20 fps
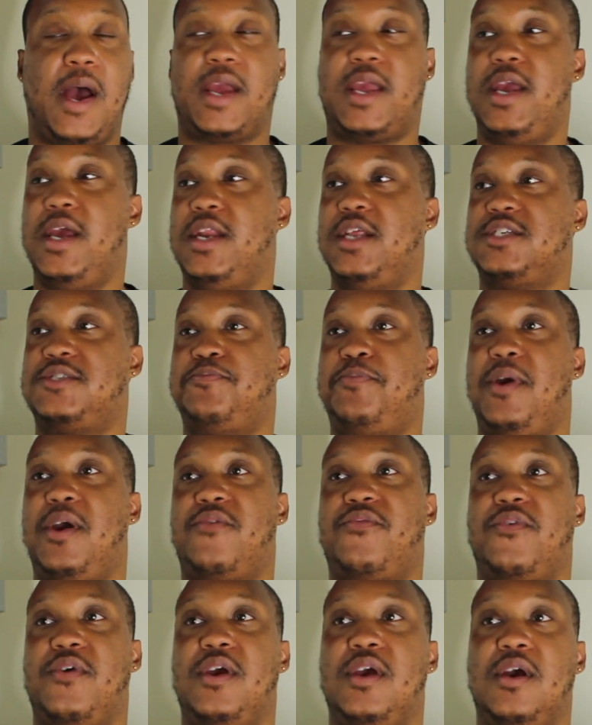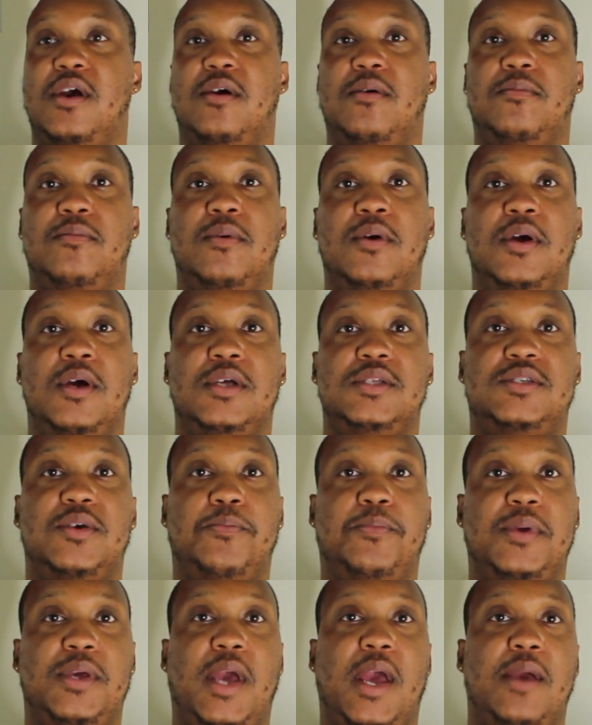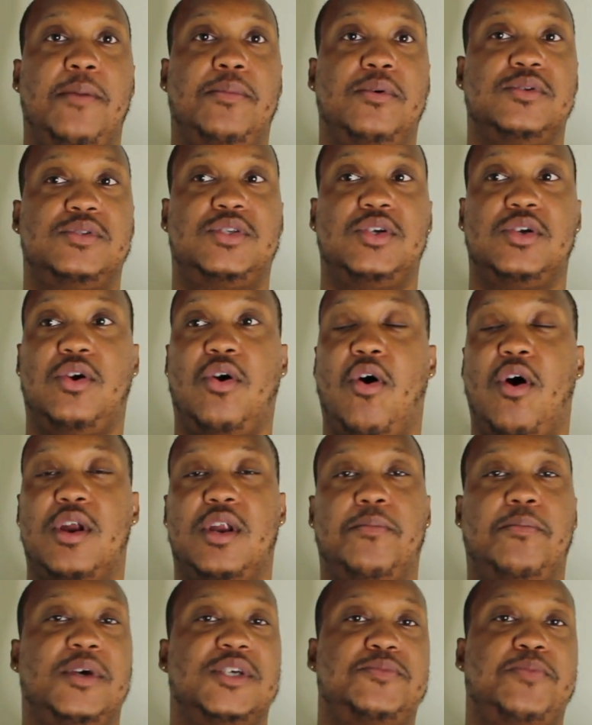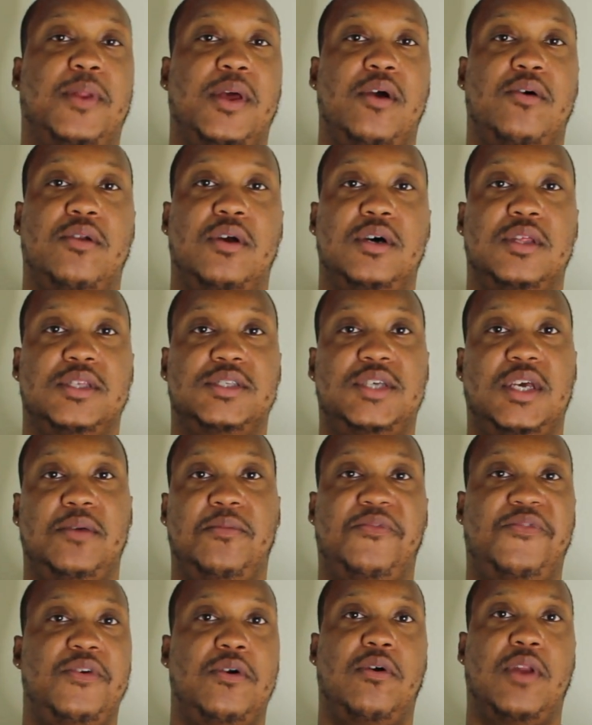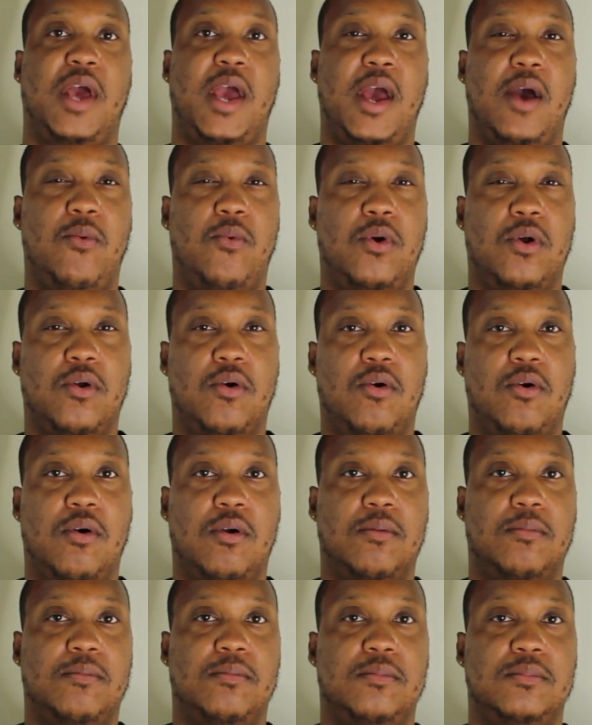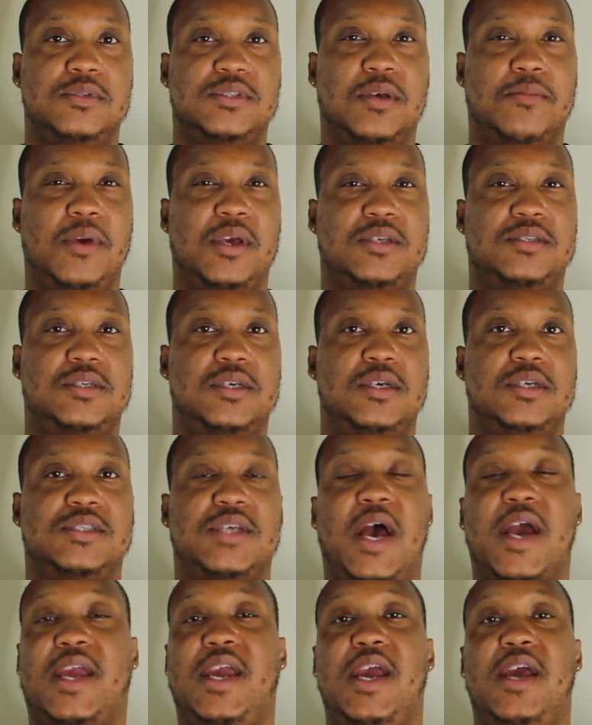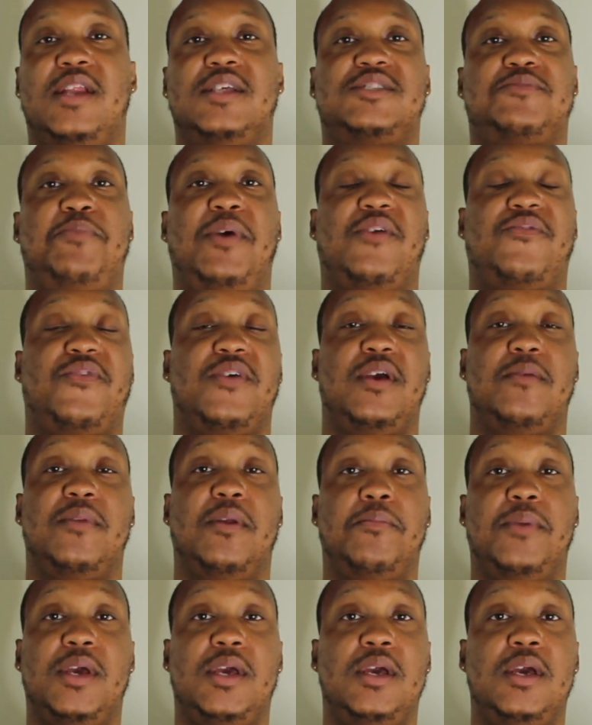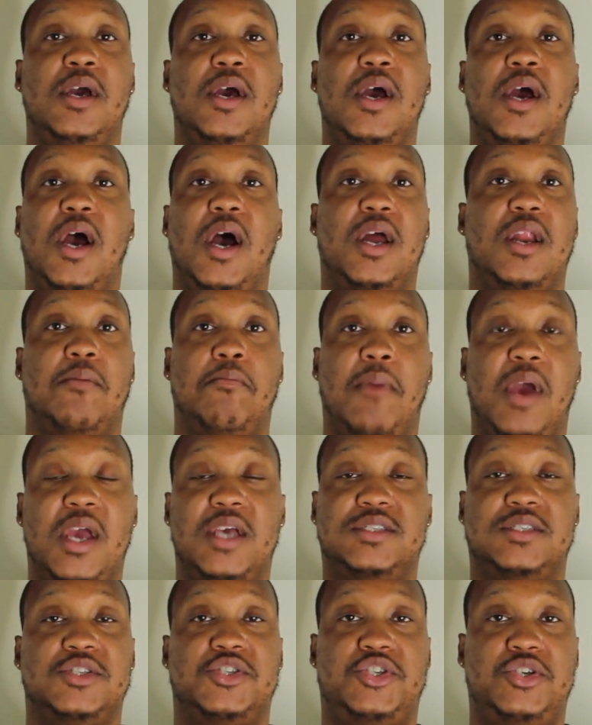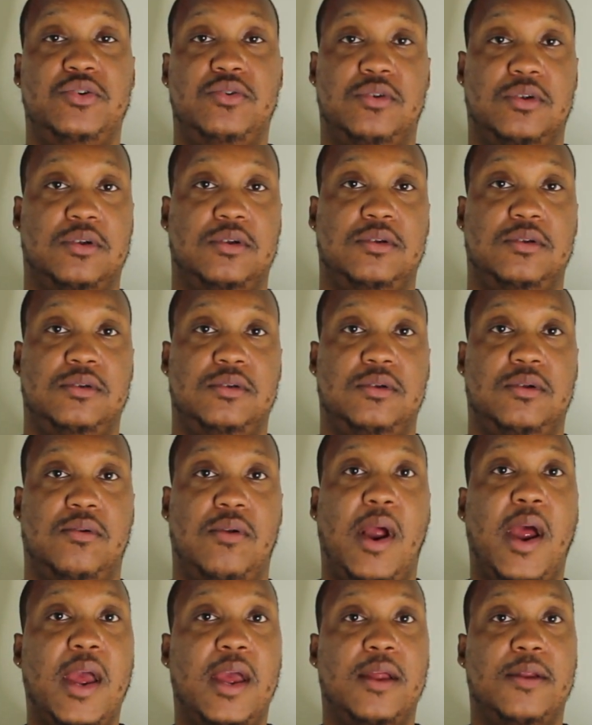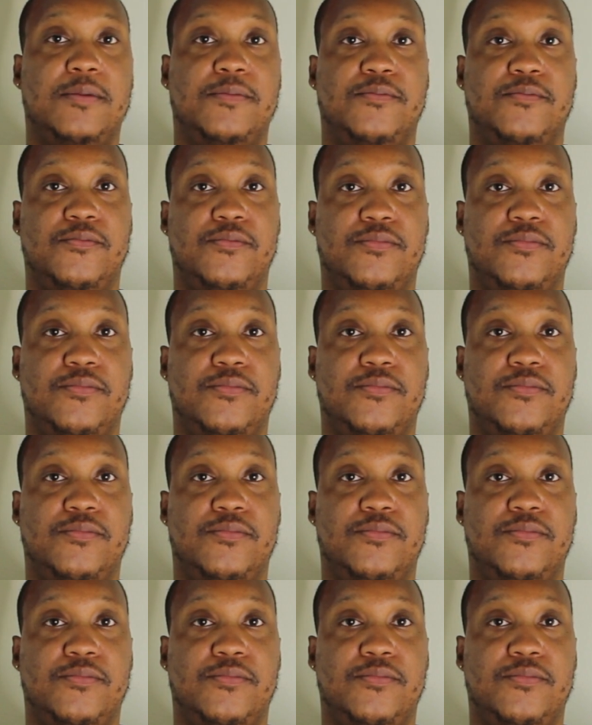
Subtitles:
I can't expect for him to be able to guard the best player on the other team if he only had one arm. Does that make sense? I can't expect for him to be an amazing shooter, right?